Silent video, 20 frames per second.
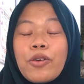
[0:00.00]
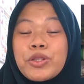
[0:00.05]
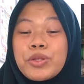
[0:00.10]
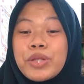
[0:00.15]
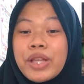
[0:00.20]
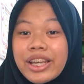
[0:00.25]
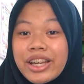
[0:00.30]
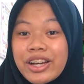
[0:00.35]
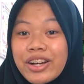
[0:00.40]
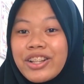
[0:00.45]

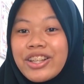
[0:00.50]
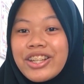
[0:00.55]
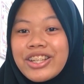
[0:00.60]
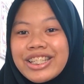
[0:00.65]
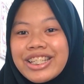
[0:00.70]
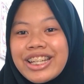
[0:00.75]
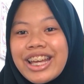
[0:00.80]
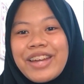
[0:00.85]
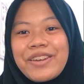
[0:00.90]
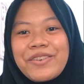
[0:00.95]

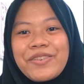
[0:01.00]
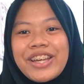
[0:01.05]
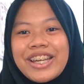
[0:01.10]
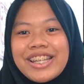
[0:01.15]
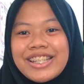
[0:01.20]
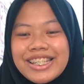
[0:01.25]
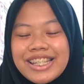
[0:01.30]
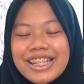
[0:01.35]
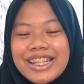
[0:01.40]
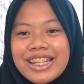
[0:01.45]
Psychology
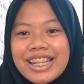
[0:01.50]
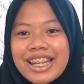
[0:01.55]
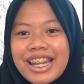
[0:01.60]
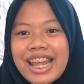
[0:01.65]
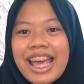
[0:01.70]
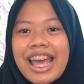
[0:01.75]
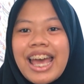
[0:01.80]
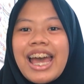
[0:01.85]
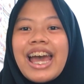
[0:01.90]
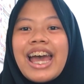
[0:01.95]
Education.
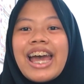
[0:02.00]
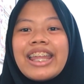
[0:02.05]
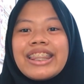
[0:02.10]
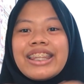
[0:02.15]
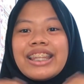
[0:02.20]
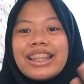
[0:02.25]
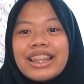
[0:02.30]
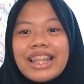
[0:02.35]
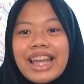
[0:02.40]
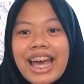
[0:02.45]
And
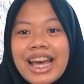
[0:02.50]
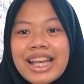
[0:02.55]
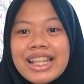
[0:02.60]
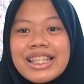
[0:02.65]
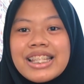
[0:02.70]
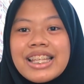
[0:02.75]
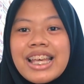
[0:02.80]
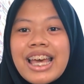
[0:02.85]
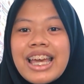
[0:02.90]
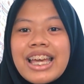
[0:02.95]
the last
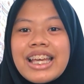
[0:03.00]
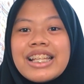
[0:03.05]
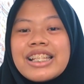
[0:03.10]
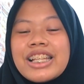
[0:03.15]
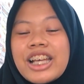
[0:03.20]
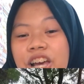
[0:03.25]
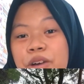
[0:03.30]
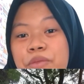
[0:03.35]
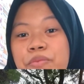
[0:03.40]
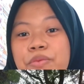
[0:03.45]
is
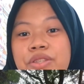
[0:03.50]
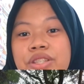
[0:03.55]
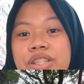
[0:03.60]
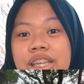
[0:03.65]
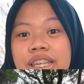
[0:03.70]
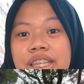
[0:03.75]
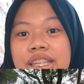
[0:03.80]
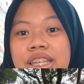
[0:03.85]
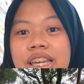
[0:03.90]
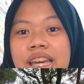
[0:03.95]
Campus
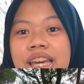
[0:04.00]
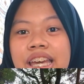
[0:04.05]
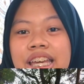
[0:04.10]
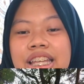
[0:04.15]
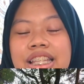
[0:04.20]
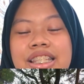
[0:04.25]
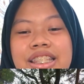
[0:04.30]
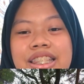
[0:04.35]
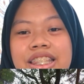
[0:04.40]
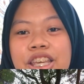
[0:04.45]
E
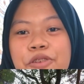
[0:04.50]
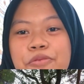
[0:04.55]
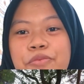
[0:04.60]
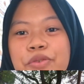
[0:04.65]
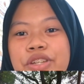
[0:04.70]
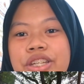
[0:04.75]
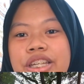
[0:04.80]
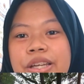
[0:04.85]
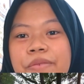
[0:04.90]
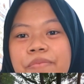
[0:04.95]
in
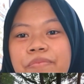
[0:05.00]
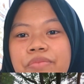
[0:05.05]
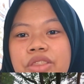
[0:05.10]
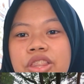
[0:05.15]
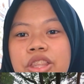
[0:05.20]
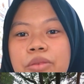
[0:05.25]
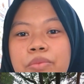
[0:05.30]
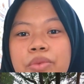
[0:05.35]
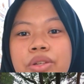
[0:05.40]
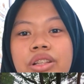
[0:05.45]
Setiabudi.
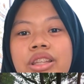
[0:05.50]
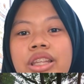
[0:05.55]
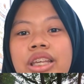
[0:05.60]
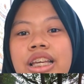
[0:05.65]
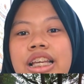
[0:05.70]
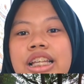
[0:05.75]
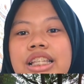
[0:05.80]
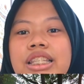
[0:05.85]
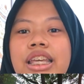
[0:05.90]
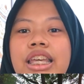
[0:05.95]
The
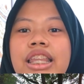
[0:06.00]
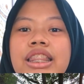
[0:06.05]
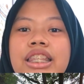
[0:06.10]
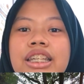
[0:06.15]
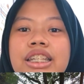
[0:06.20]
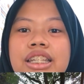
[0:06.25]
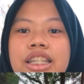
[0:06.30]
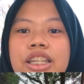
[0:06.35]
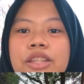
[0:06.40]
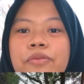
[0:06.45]
building is
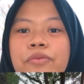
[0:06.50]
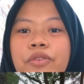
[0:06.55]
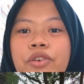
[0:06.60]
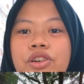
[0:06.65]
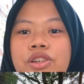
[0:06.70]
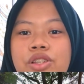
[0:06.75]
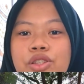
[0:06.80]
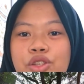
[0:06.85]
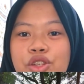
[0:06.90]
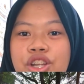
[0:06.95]
intended
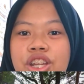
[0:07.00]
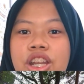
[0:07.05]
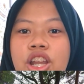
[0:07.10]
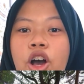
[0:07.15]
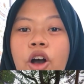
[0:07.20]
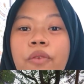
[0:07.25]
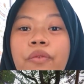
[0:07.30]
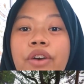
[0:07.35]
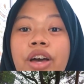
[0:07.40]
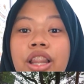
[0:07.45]
for
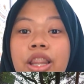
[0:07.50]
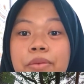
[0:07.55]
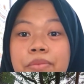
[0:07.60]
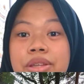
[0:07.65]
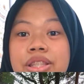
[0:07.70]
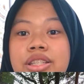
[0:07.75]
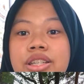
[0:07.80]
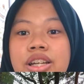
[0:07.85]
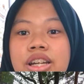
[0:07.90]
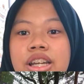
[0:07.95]
students of
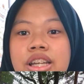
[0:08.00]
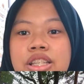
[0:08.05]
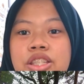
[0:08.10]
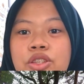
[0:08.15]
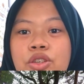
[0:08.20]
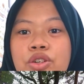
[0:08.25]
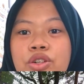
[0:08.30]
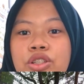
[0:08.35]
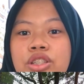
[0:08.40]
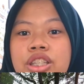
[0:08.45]
Elementary
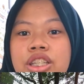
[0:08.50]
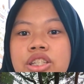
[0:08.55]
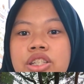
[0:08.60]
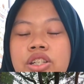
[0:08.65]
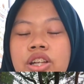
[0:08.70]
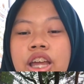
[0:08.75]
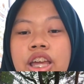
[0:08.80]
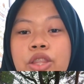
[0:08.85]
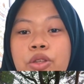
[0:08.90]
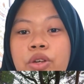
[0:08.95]
School
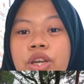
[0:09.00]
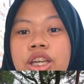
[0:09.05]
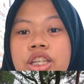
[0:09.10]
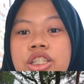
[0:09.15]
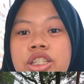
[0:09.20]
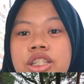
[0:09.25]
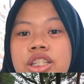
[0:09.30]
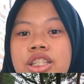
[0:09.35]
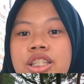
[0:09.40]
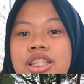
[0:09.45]
Teacher
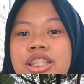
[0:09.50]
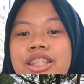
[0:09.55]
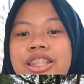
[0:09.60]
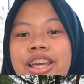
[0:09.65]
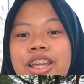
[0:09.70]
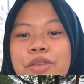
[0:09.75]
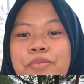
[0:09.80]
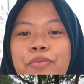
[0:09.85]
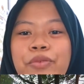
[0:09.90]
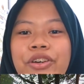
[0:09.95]
Education
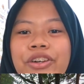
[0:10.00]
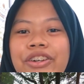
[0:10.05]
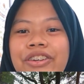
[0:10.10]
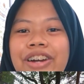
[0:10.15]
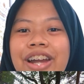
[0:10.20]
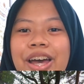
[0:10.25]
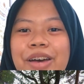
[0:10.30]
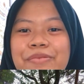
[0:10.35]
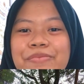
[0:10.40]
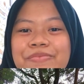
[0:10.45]
Study
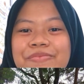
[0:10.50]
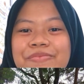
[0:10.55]
Program.